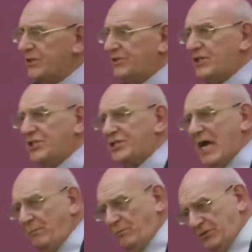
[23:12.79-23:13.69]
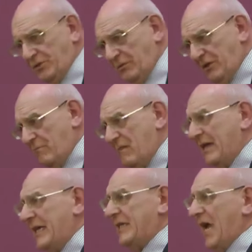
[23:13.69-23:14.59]
deception and
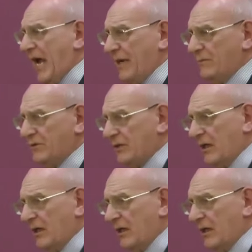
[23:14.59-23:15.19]
many times.